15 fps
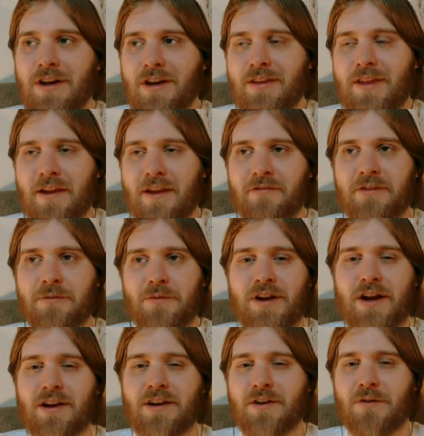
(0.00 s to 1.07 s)
Thankfully, we're
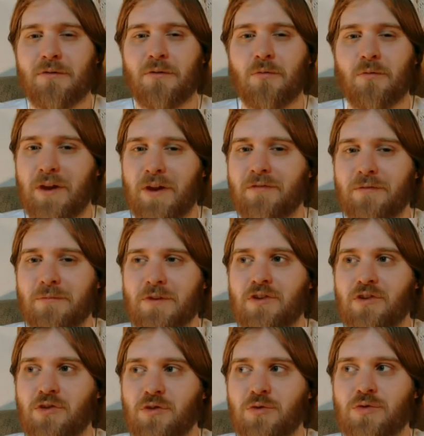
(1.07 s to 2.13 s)
kind of going away from the
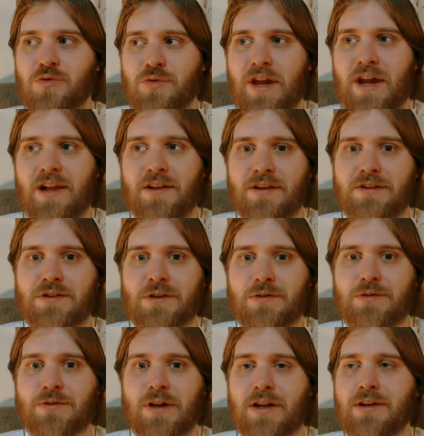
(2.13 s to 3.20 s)
huge reality show
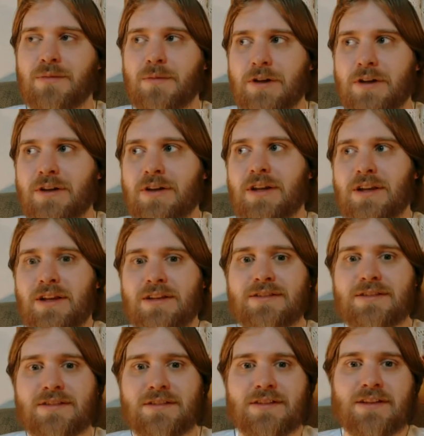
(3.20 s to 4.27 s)
trend, but it's
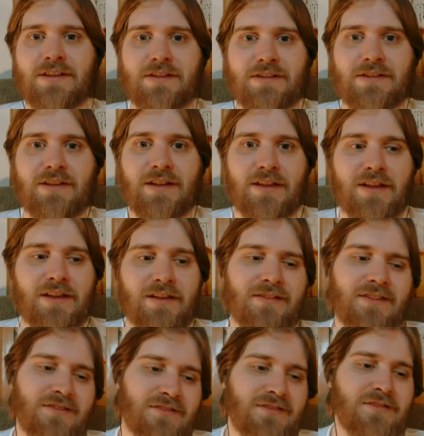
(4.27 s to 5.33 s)
still, uh,
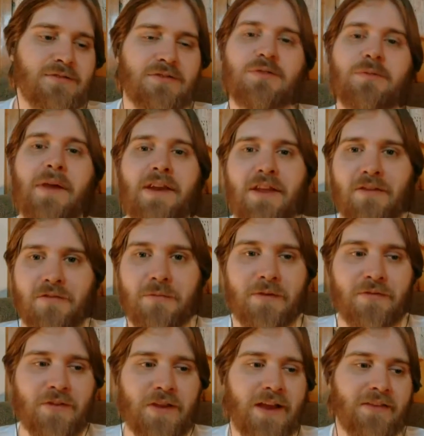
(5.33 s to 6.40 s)
there's still too many of them,
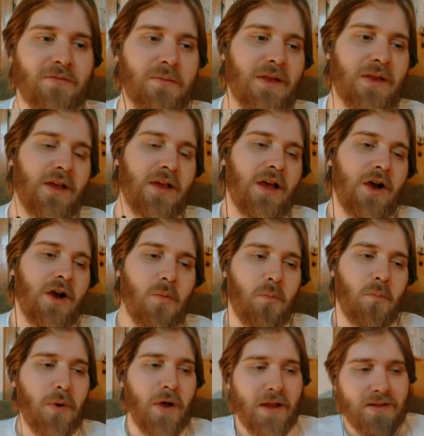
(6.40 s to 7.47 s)
if you ask me.
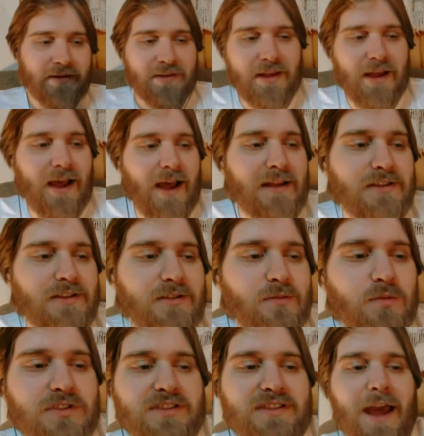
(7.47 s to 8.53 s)
But I just
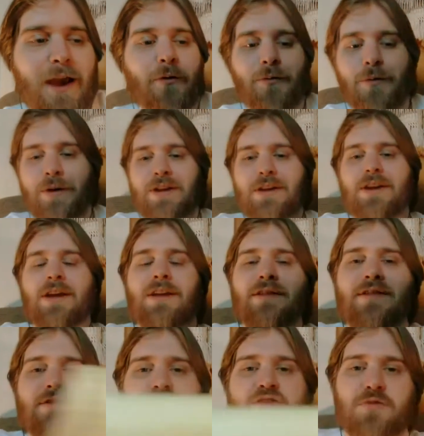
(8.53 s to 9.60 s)
was scouring
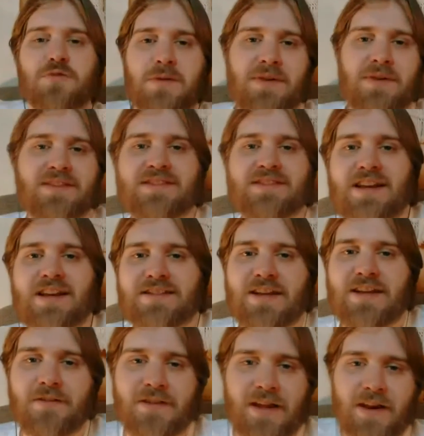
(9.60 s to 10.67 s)
the streaming sites
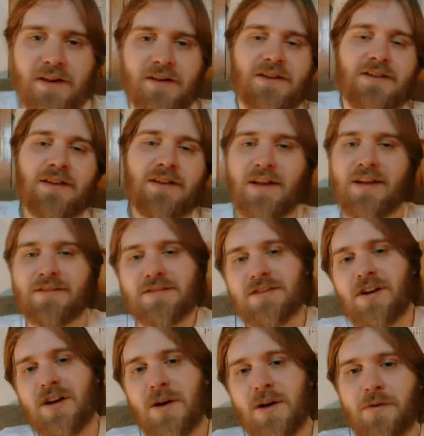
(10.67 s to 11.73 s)
out there and I uh,
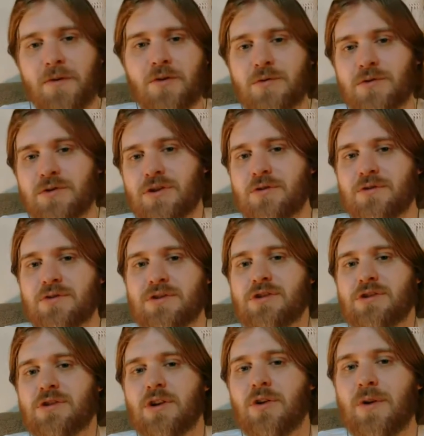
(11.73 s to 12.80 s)
saw a couple cool shows that
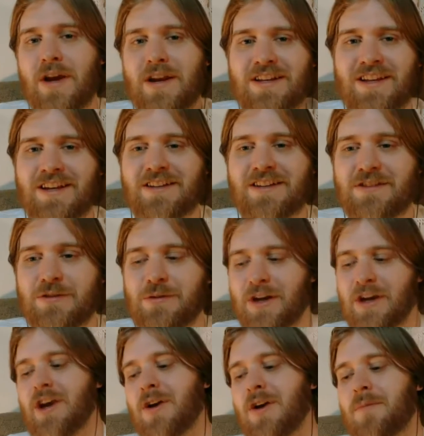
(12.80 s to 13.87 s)
you could go ahead and get into.
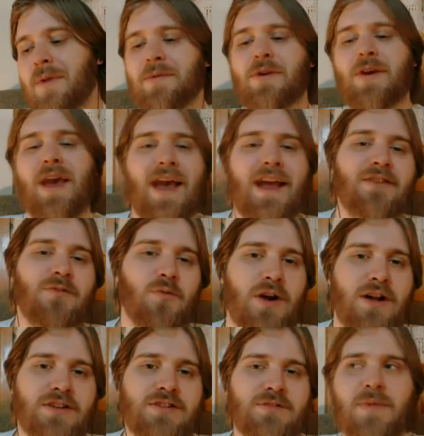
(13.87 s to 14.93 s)
Maybe you hadn't
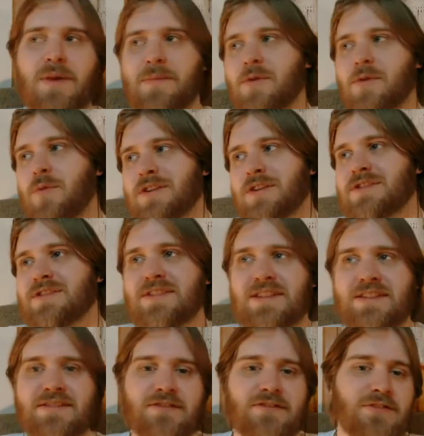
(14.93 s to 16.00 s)
watched them, maybe you watched a
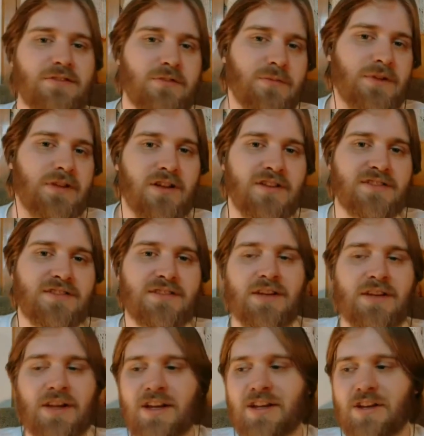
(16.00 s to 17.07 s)
season or two, but lost,
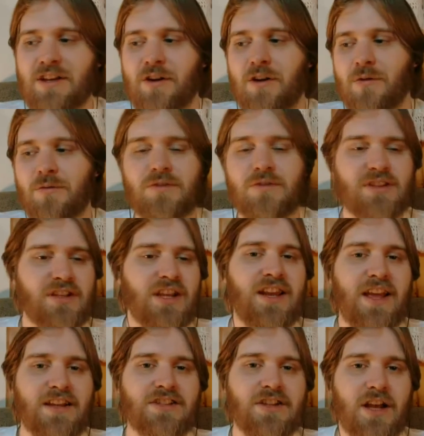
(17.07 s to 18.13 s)
you know,
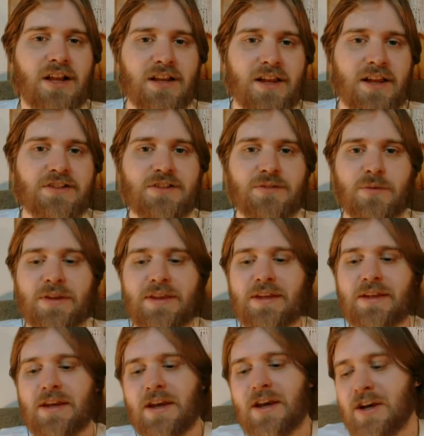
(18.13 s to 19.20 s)
connection a connection with
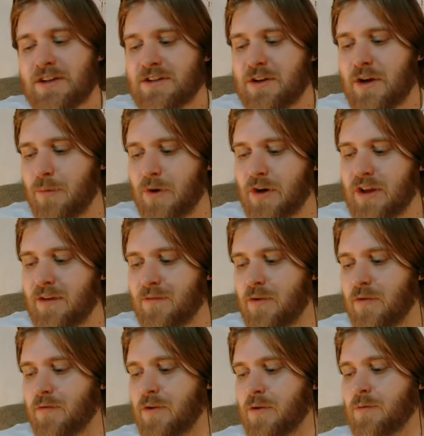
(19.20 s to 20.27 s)
it. So I'm going to give you
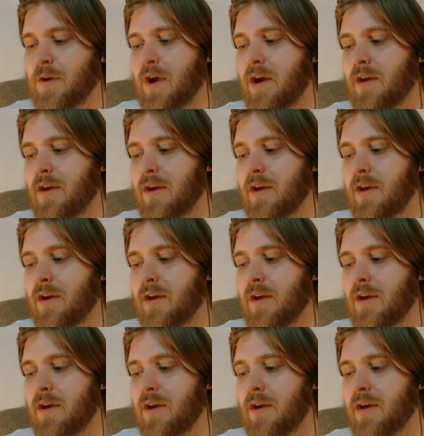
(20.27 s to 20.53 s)
a few.